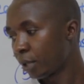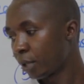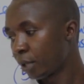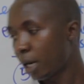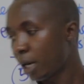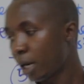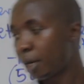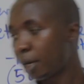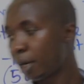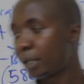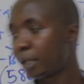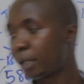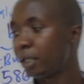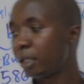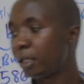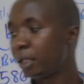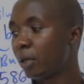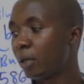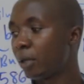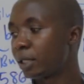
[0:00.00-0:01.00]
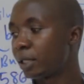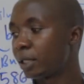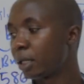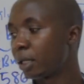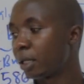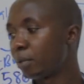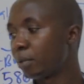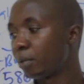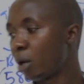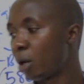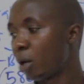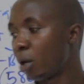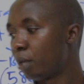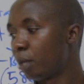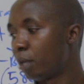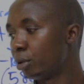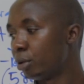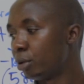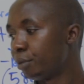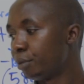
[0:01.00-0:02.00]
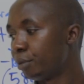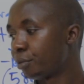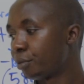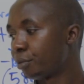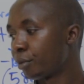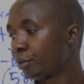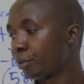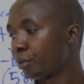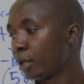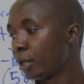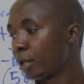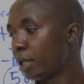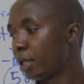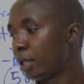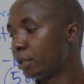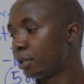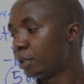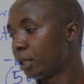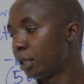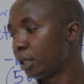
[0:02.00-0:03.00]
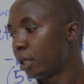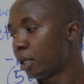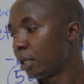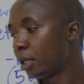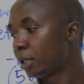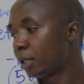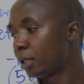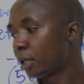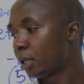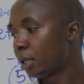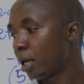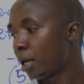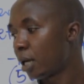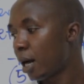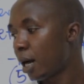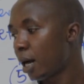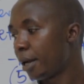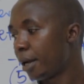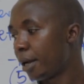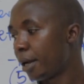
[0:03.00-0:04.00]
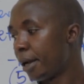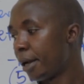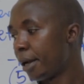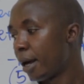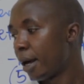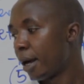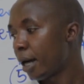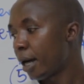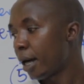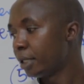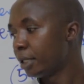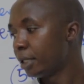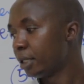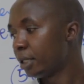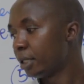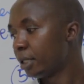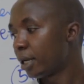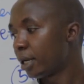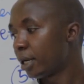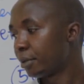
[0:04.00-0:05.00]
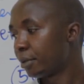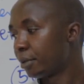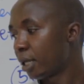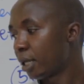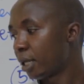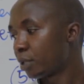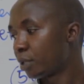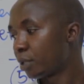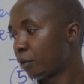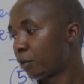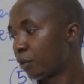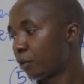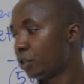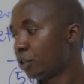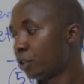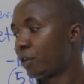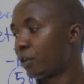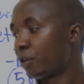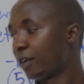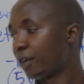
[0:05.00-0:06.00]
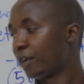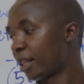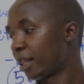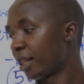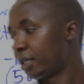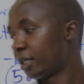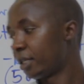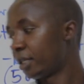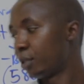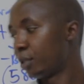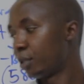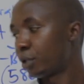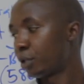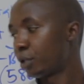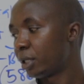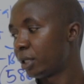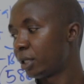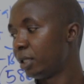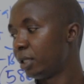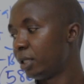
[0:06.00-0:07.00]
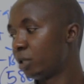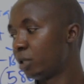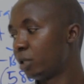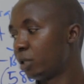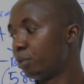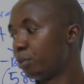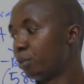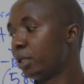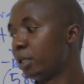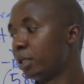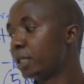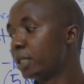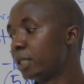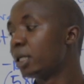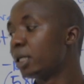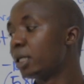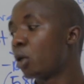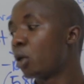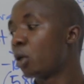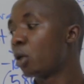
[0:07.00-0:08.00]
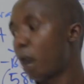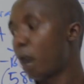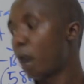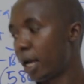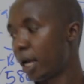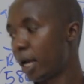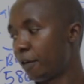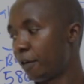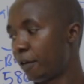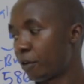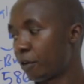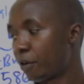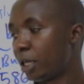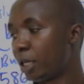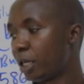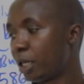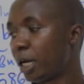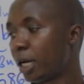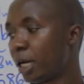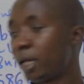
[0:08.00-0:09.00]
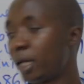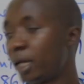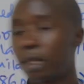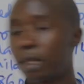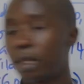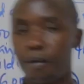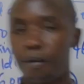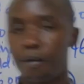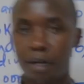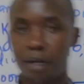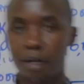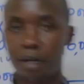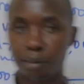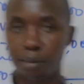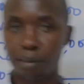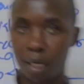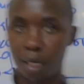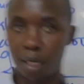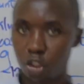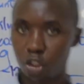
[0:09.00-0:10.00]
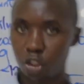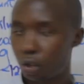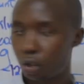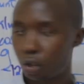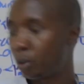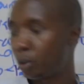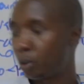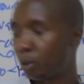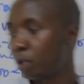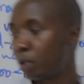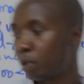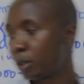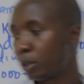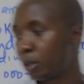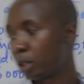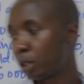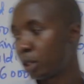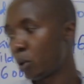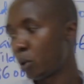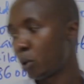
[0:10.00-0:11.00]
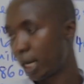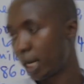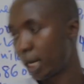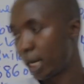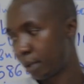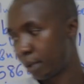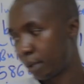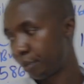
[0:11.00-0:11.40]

And number 3, they were saying that Bawabu estimated that an income tax provision of 113.8 is required for the year ended 31st March 2021.